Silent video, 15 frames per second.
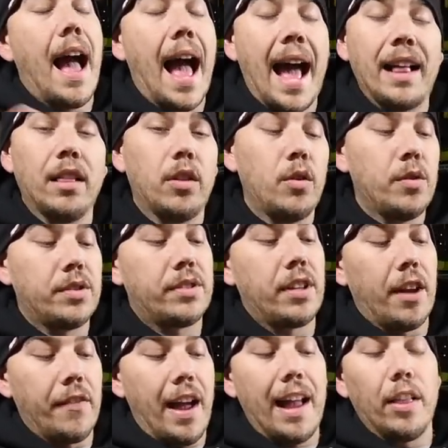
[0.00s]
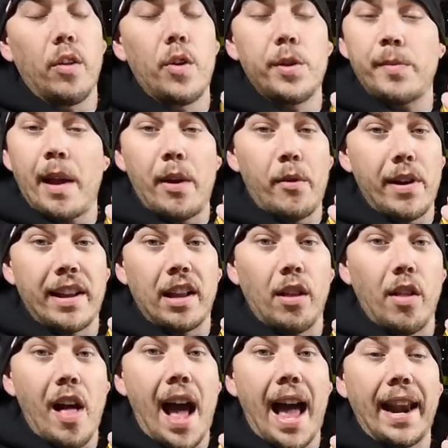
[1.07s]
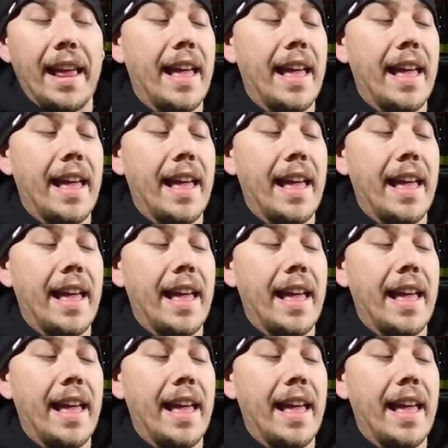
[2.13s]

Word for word: I lose stuff. I lose my ring a lot,